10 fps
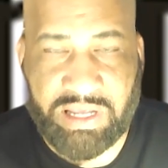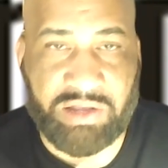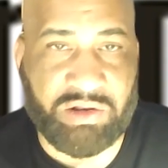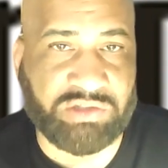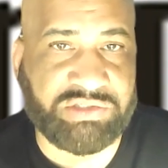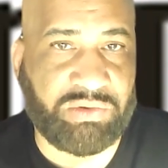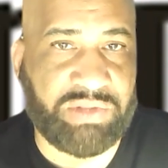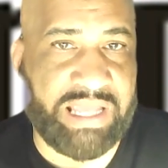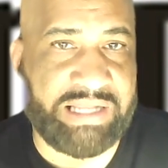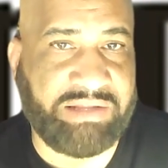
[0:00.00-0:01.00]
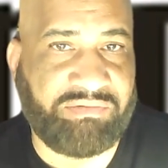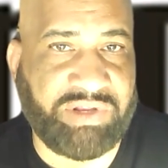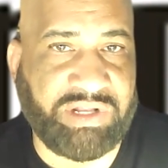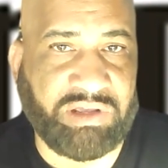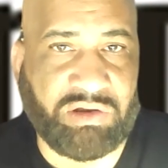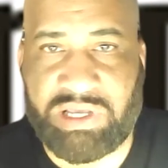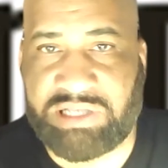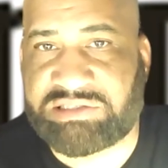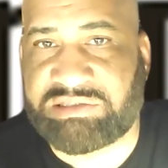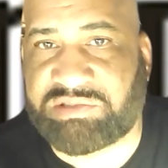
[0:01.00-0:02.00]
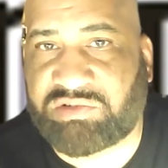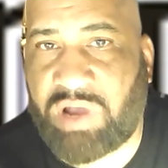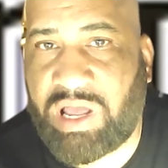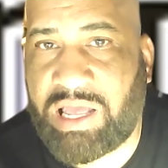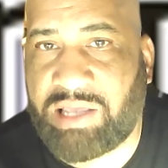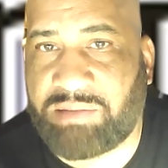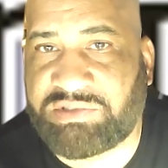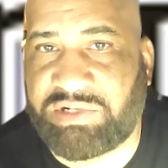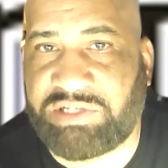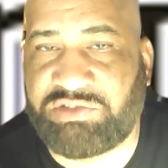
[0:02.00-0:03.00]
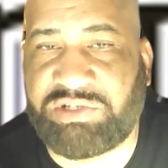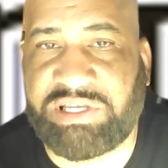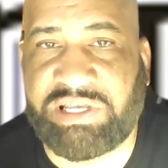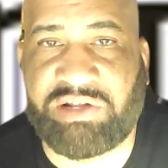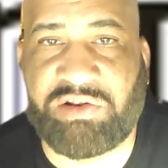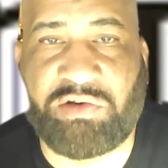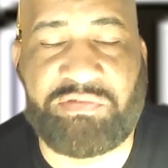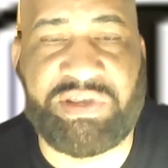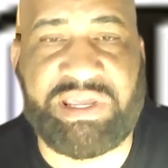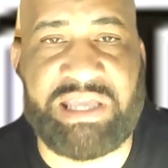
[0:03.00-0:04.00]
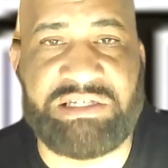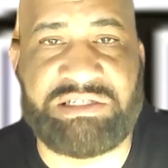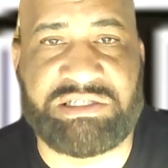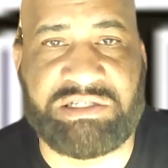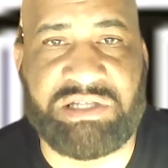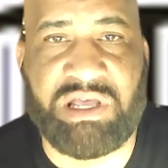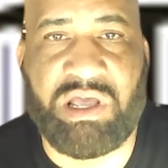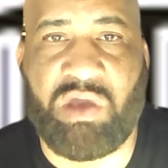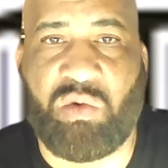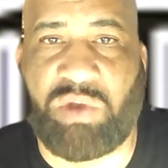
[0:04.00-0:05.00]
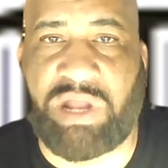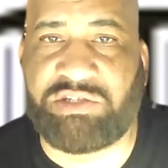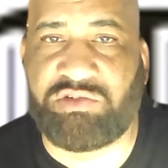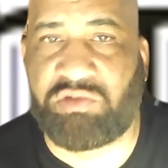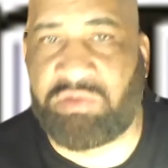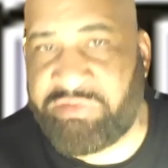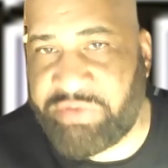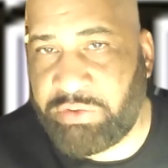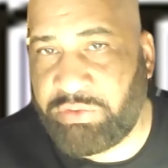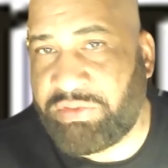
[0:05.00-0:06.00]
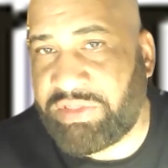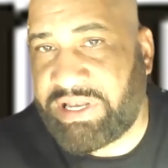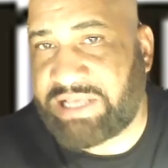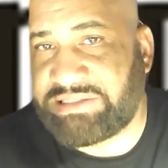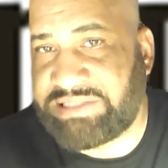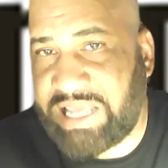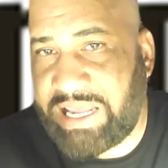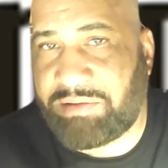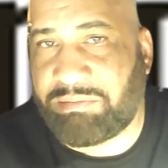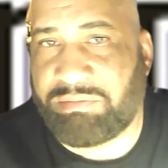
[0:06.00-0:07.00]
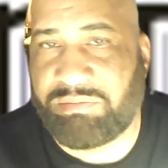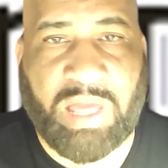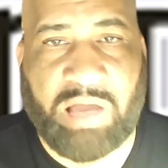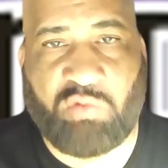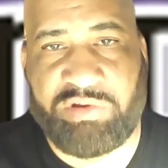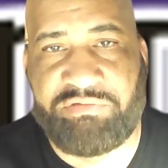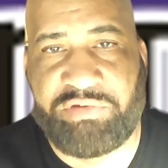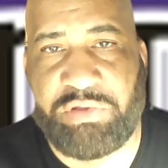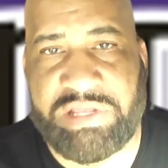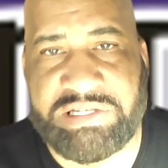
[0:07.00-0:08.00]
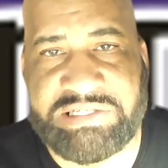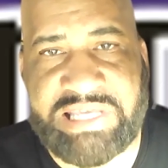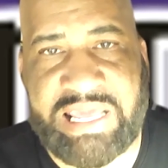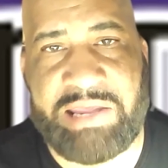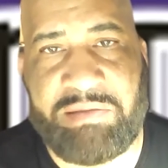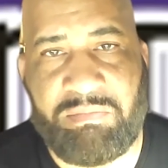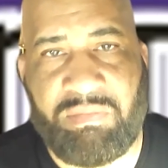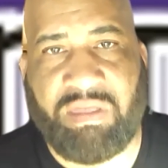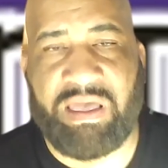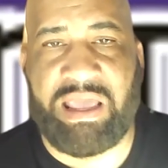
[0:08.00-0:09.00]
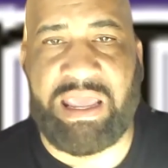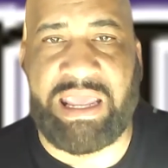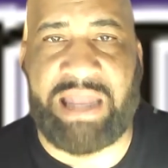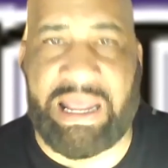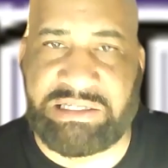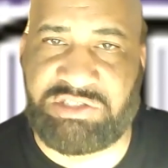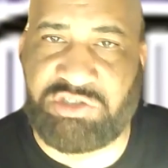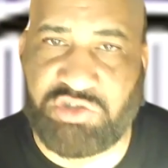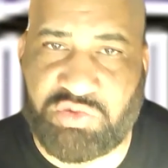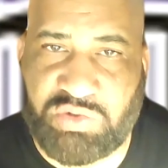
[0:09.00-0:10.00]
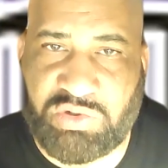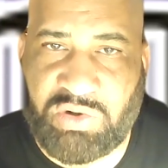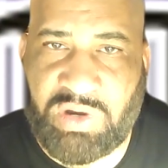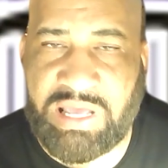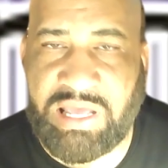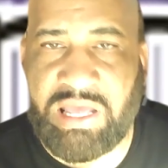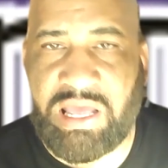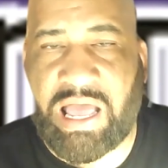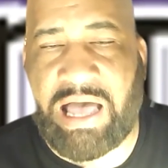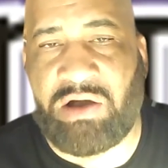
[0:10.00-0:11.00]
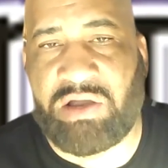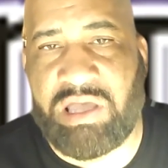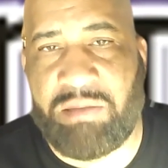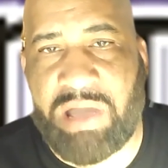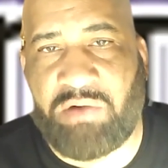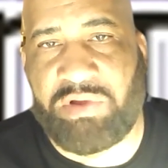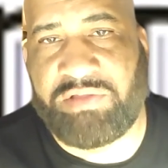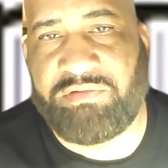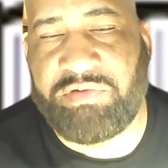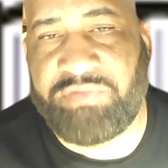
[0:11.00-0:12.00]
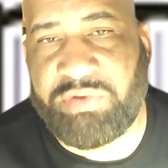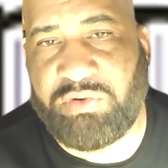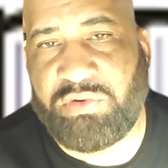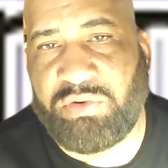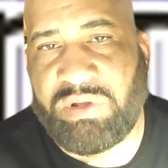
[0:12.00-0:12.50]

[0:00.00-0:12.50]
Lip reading: And also like the video and subscribe so that you can get a notification when I do a review the next game. I'll review this game, and as usual, I'll come out with a review